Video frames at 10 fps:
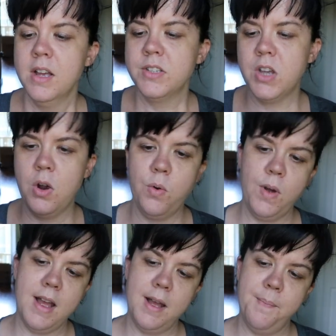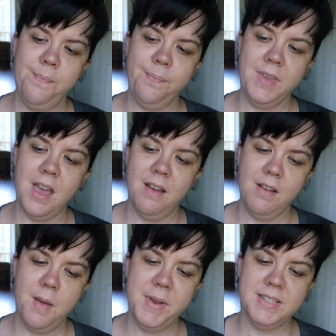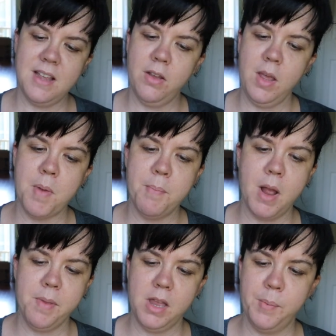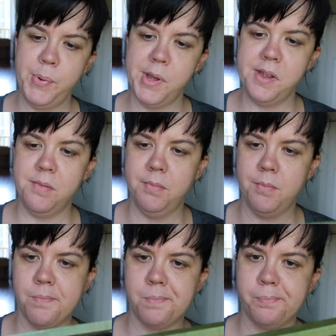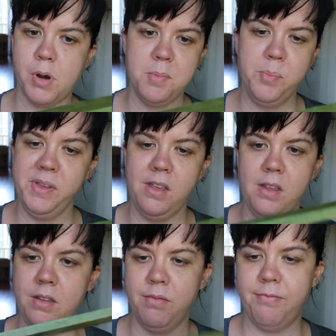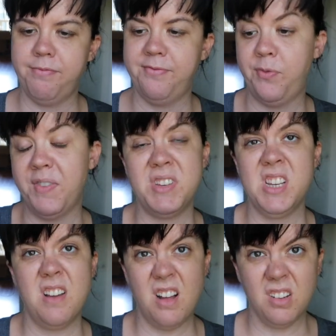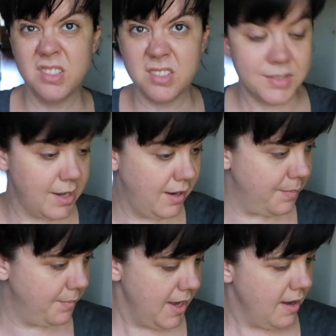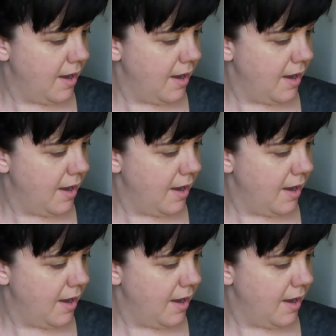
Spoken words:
So yeah, I'm gonna sell him. I'm probably gonna put probably $15 on him.